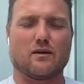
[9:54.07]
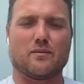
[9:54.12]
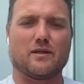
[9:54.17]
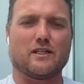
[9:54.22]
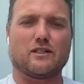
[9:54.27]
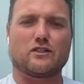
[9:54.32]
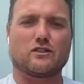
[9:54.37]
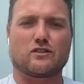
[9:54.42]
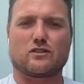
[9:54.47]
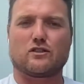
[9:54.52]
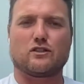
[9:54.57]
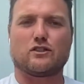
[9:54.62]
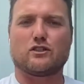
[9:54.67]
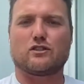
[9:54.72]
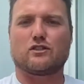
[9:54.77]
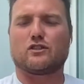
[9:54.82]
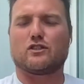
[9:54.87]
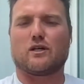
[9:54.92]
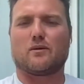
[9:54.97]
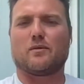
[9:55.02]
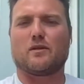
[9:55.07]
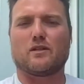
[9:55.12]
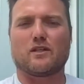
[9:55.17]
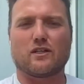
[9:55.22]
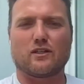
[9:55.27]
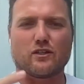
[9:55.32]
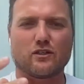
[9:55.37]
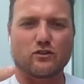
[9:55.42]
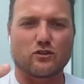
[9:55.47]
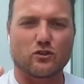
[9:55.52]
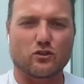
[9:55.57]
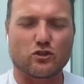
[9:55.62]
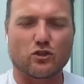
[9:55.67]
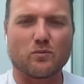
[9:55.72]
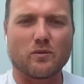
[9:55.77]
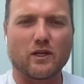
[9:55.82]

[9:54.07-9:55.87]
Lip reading: I mean, just I mean, there's so